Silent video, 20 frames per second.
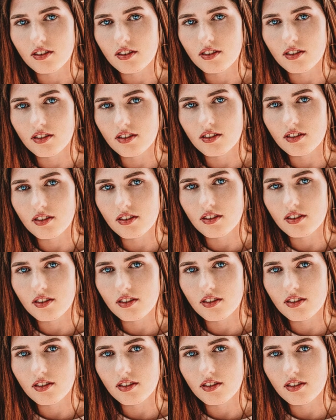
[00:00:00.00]

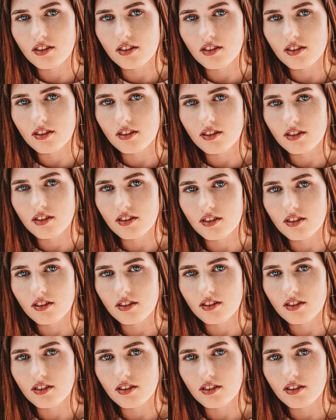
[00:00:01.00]
(no one is talking)